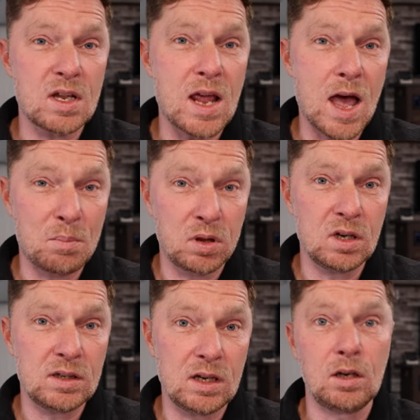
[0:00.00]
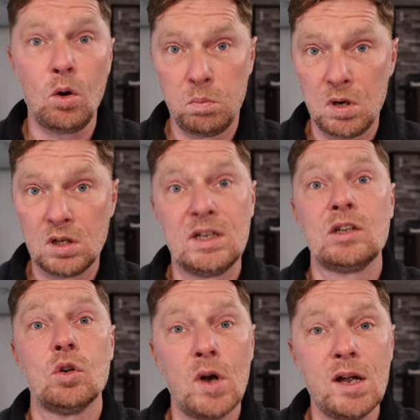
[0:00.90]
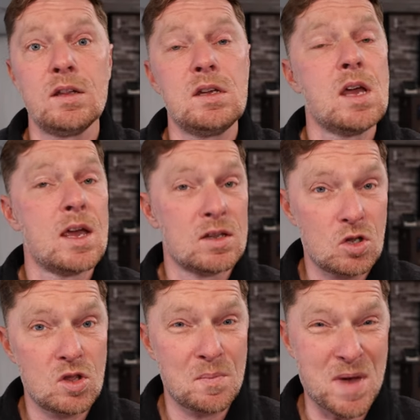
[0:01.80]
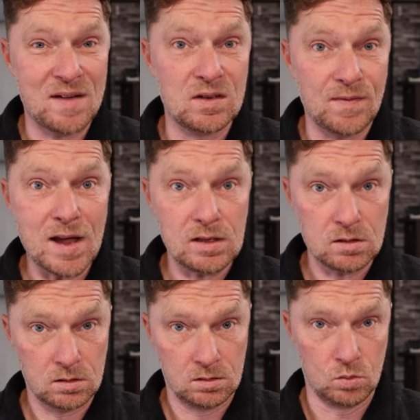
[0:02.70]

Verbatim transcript: that I plugged in or plugged in correctly so that my device